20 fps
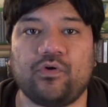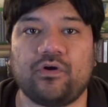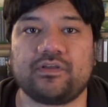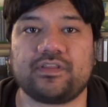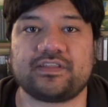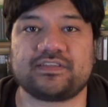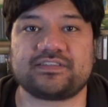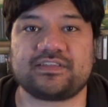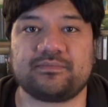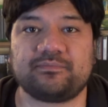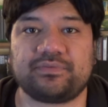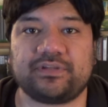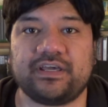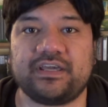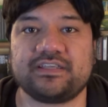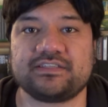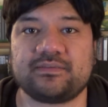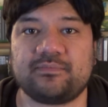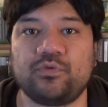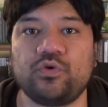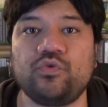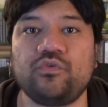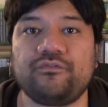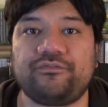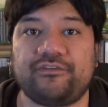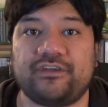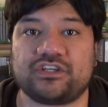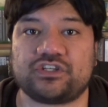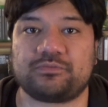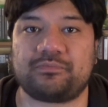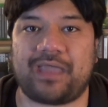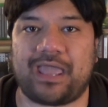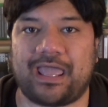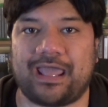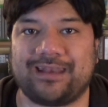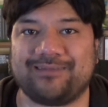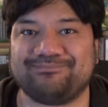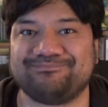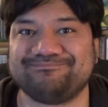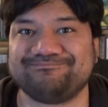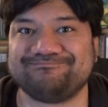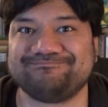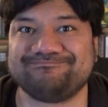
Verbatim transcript: Worthington plays a moonfish man.